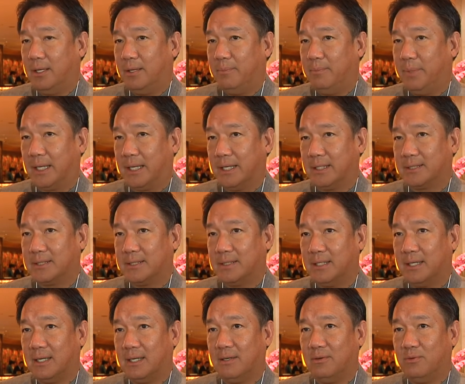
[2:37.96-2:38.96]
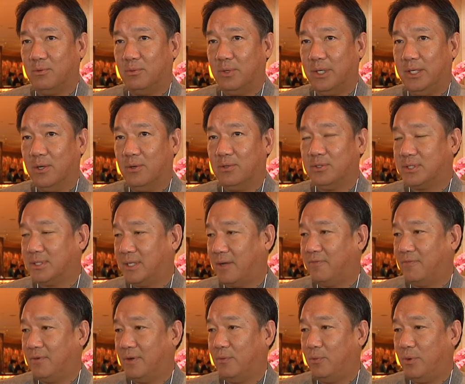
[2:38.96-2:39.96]
because we don't
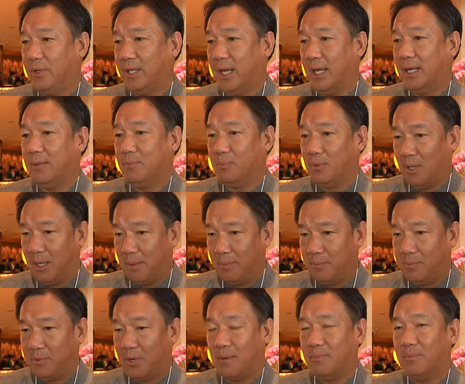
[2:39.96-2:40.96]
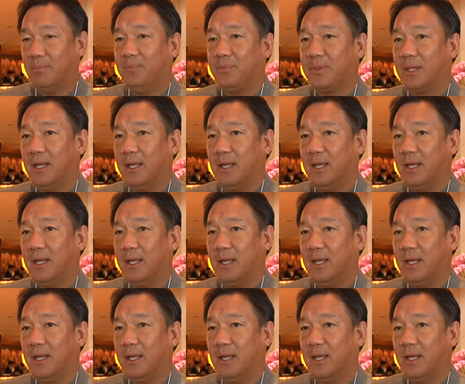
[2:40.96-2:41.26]
suffer with unemployment problem.